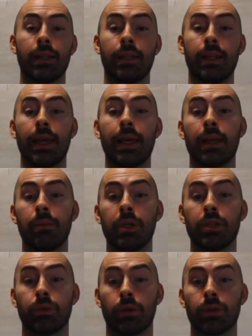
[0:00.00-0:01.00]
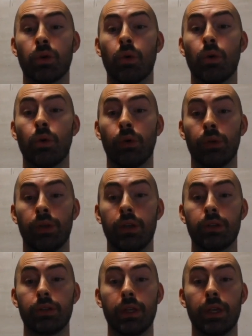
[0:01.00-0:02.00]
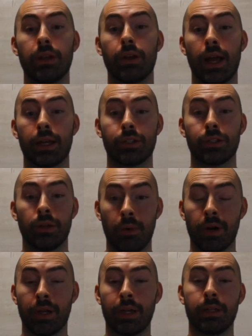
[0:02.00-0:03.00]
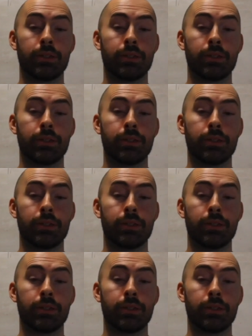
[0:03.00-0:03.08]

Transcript: that then they can be sort of sold to the international market.